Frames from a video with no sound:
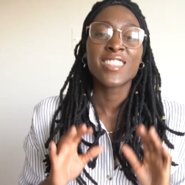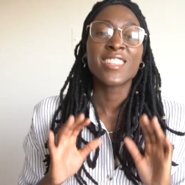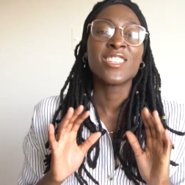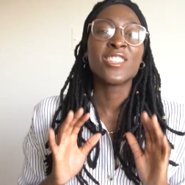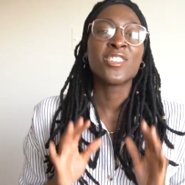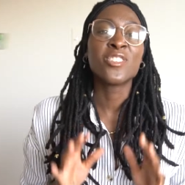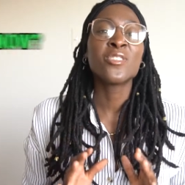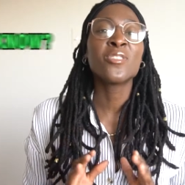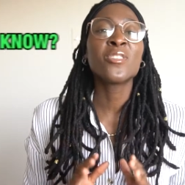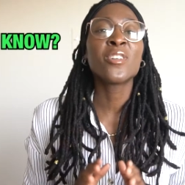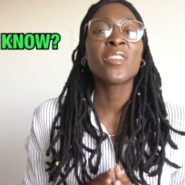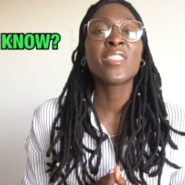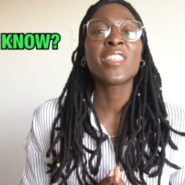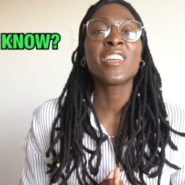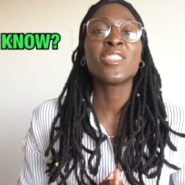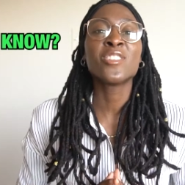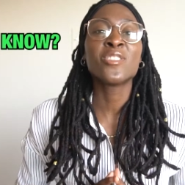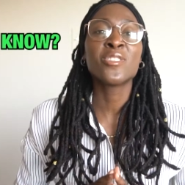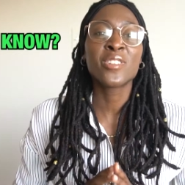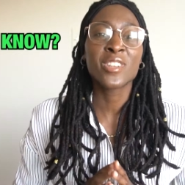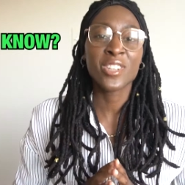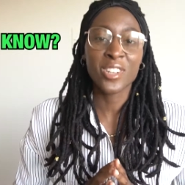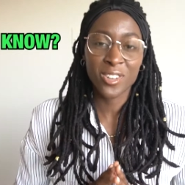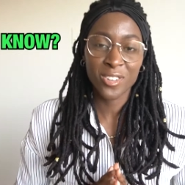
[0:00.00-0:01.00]
Did you know
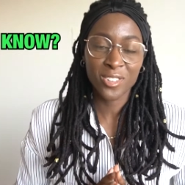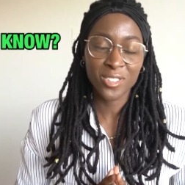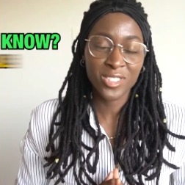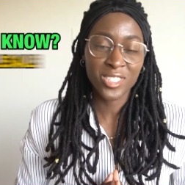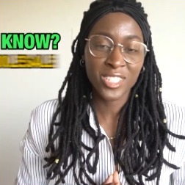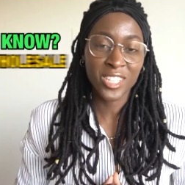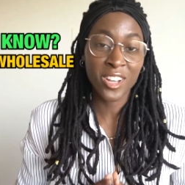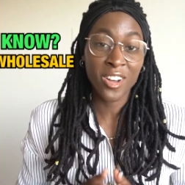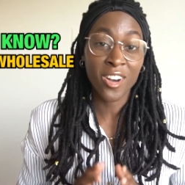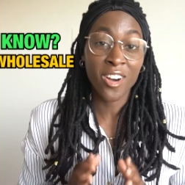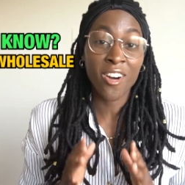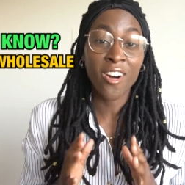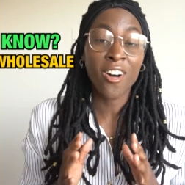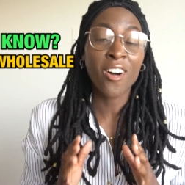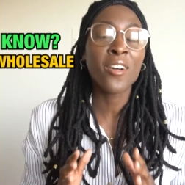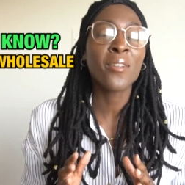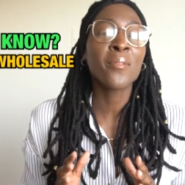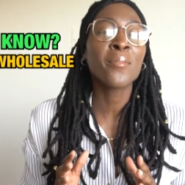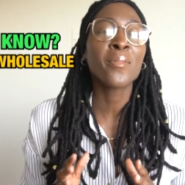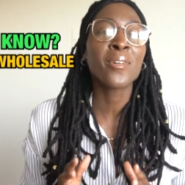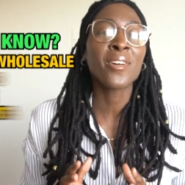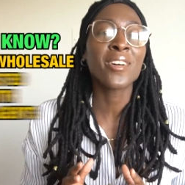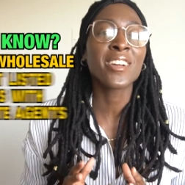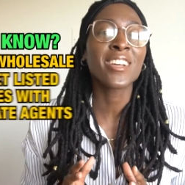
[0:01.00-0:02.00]
that you can wholesale
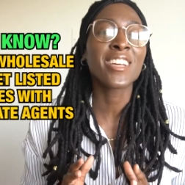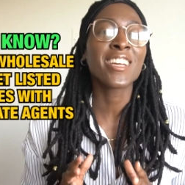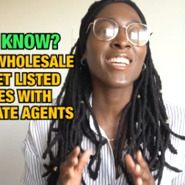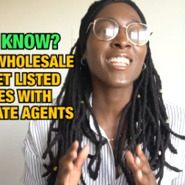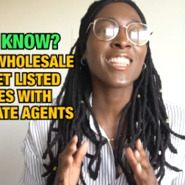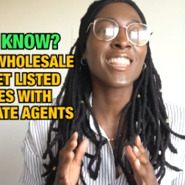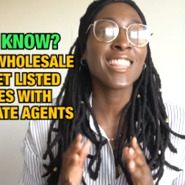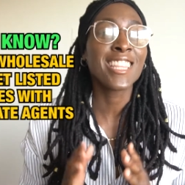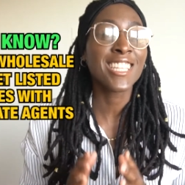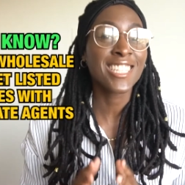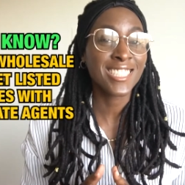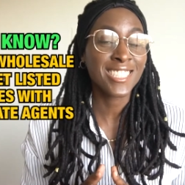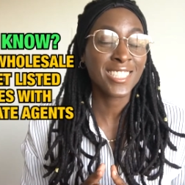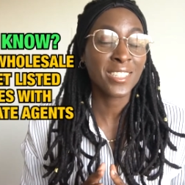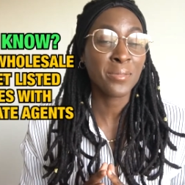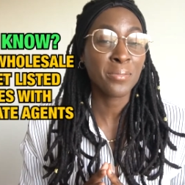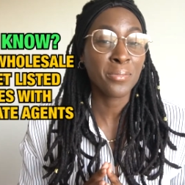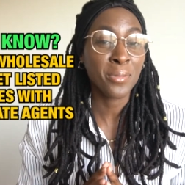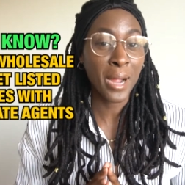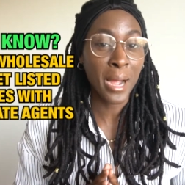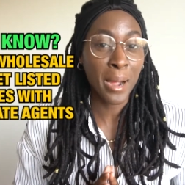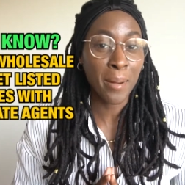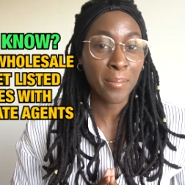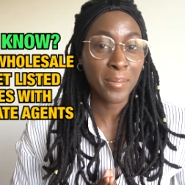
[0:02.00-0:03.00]
on-market
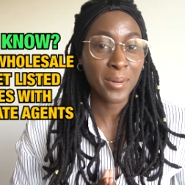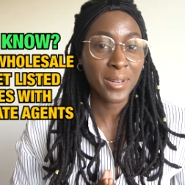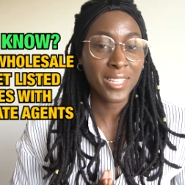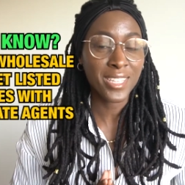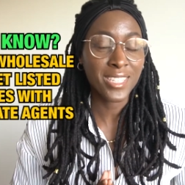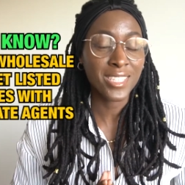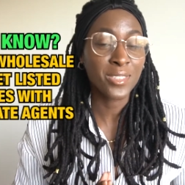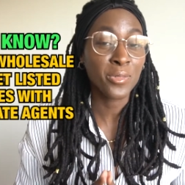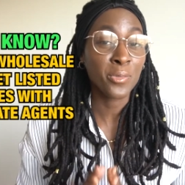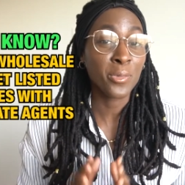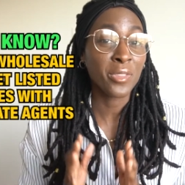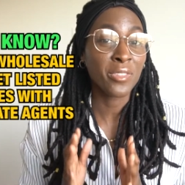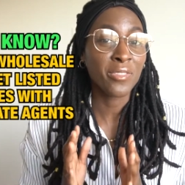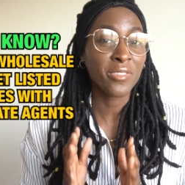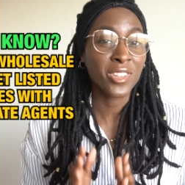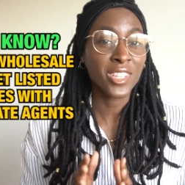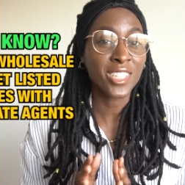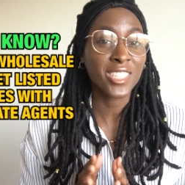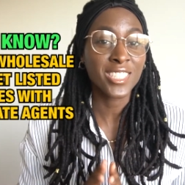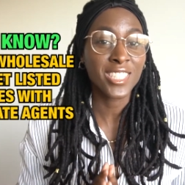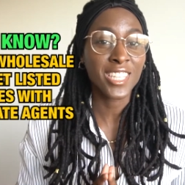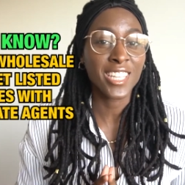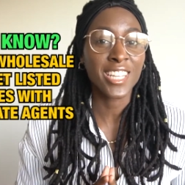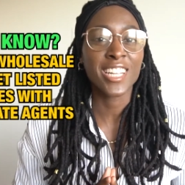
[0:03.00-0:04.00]
listed properties with real
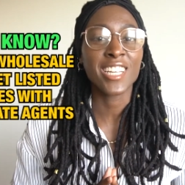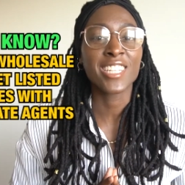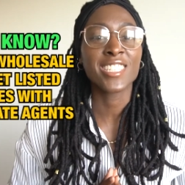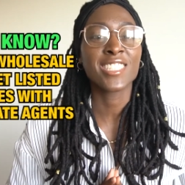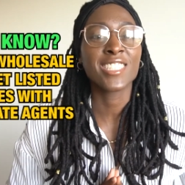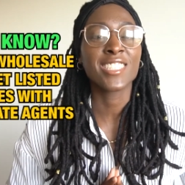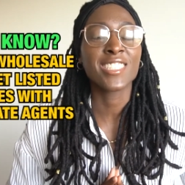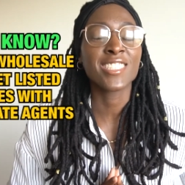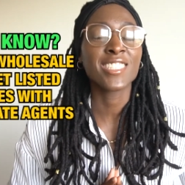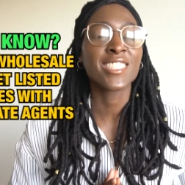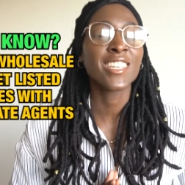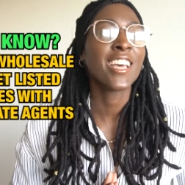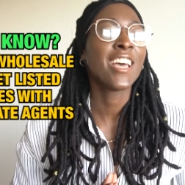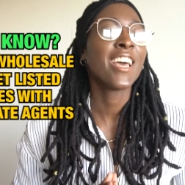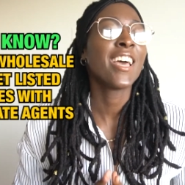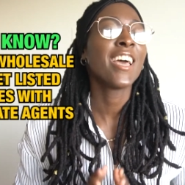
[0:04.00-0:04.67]
estate agents?